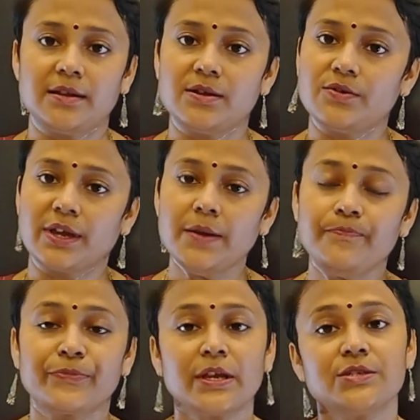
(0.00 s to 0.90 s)
Okay,
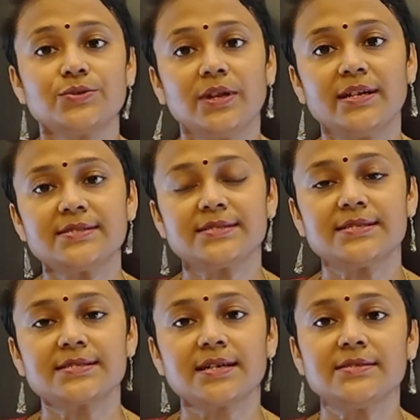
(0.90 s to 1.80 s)
so let's
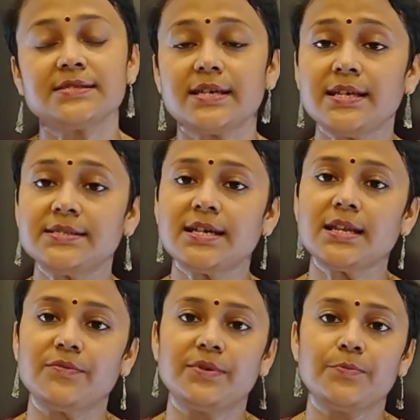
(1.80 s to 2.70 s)
discuss each and
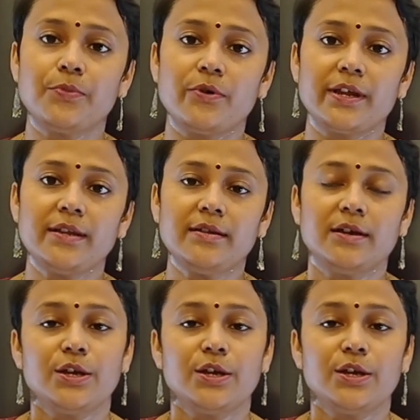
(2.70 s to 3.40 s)
every point.